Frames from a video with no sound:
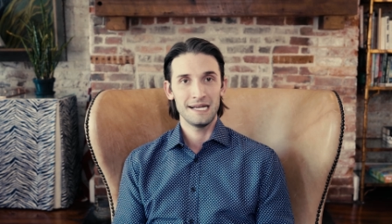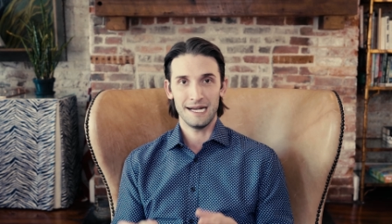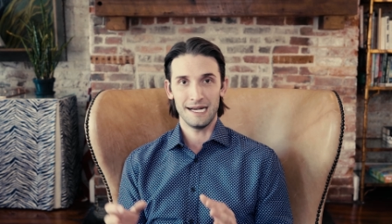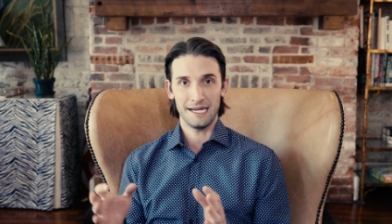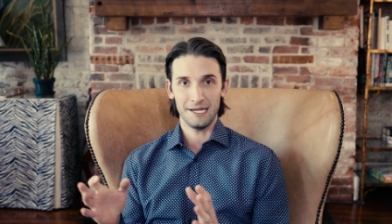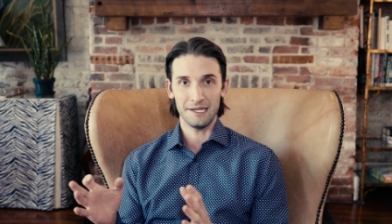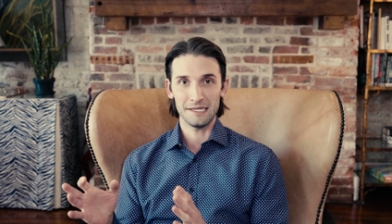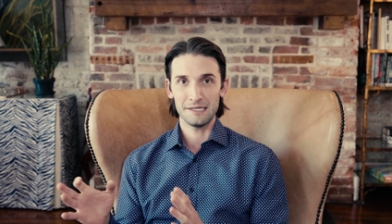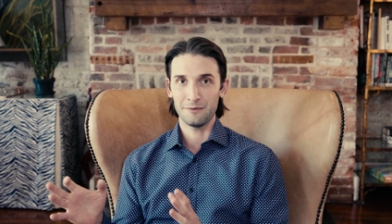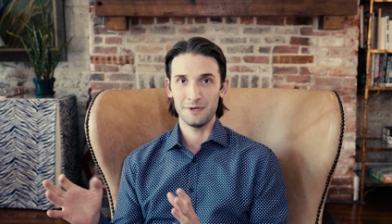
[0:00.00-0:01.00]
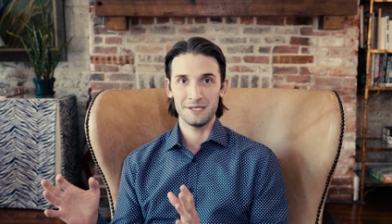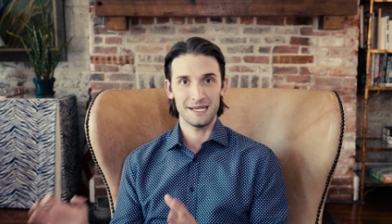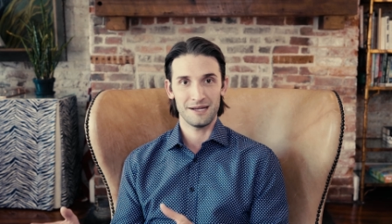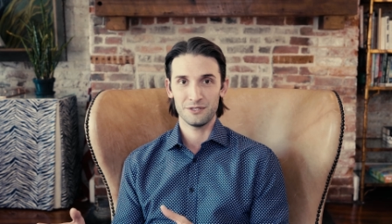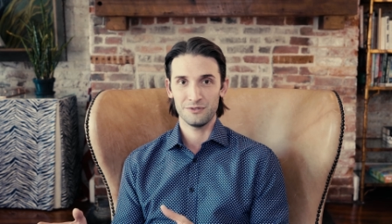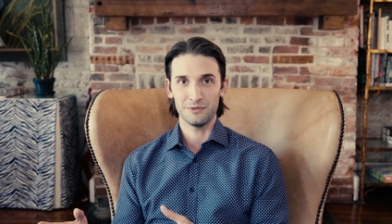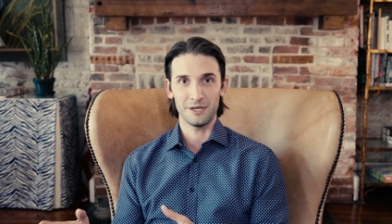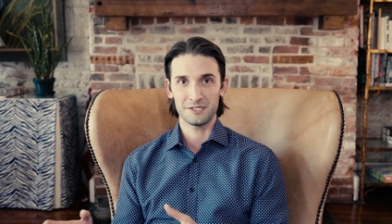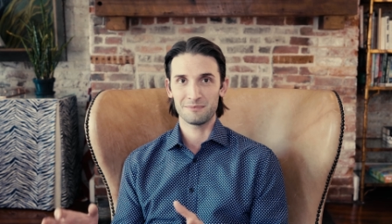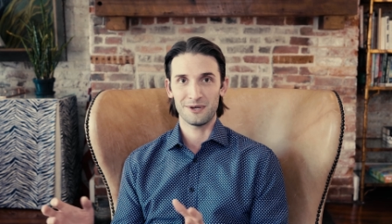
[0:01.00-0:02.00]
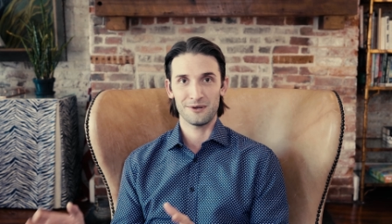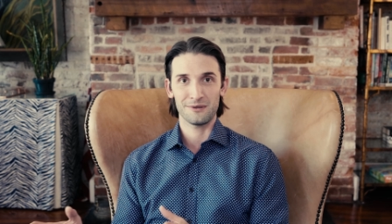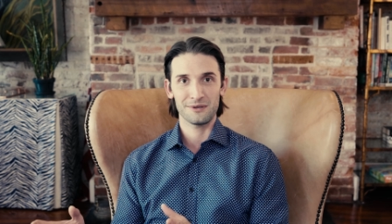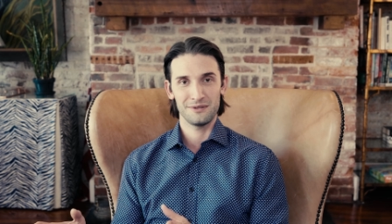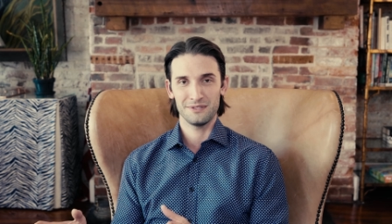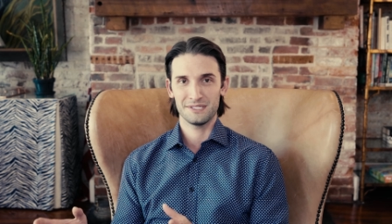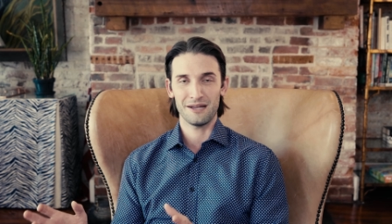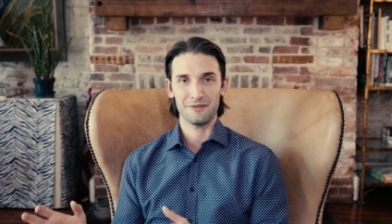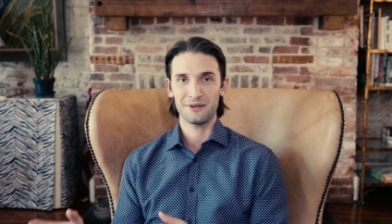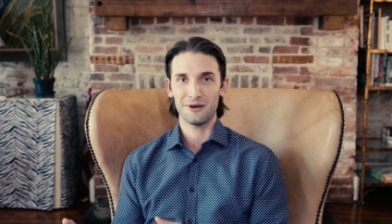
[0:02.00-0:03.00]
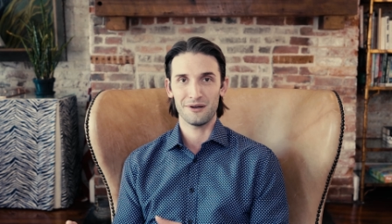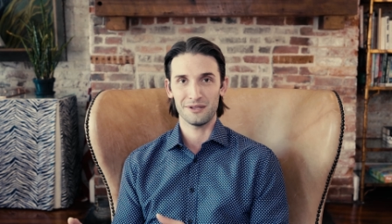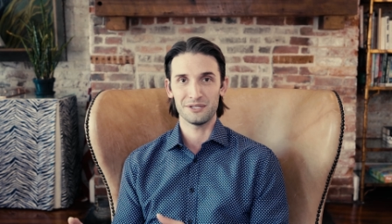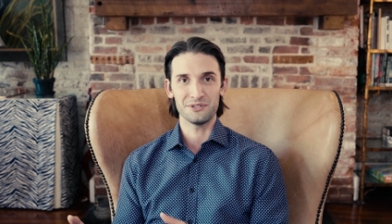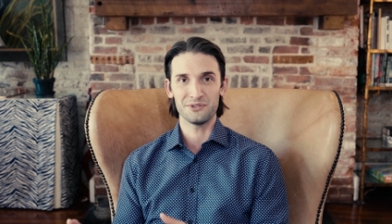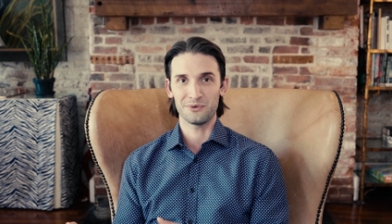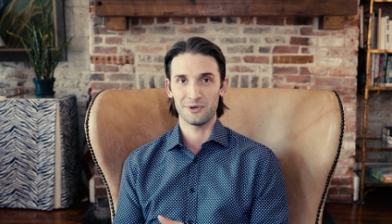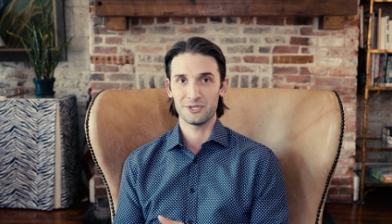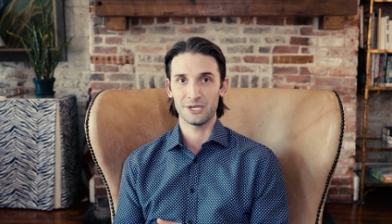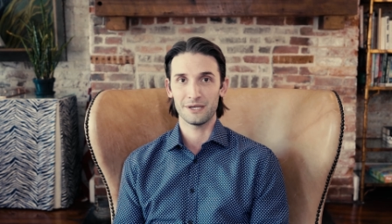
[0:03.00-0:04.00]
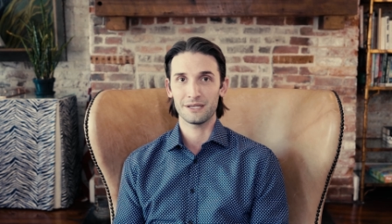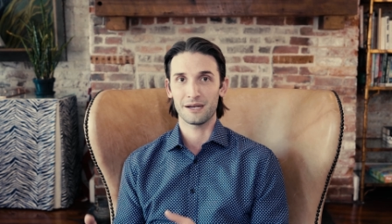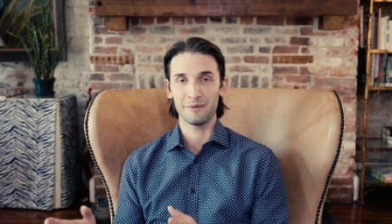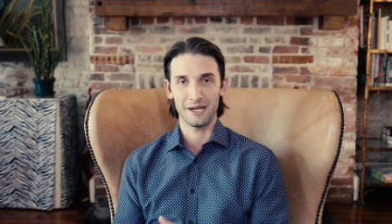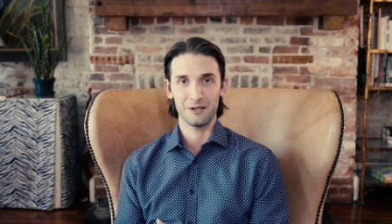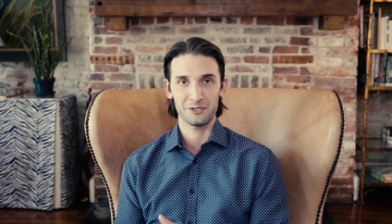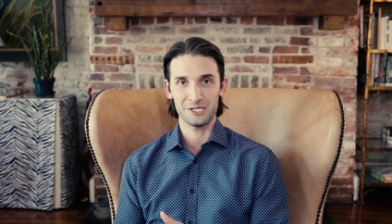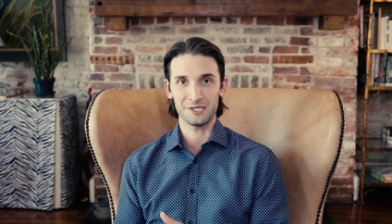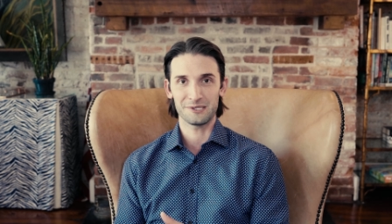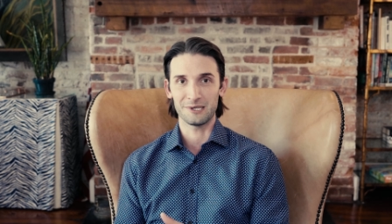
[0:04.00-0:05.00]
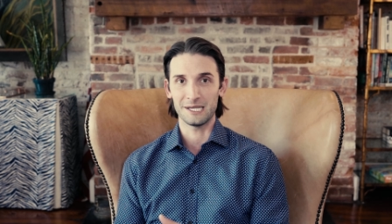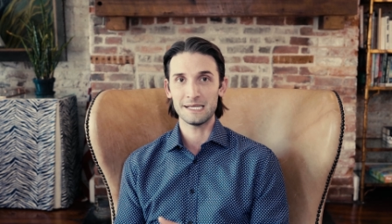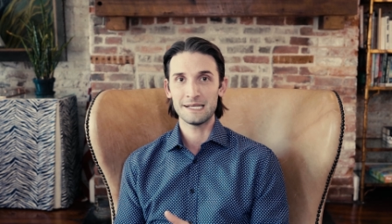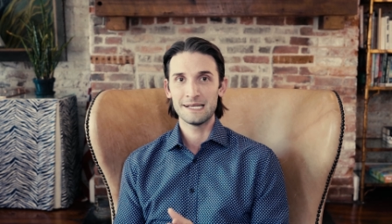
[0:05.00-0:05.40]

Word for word: I went down to a, a small South college in Georgia, got a biology degree,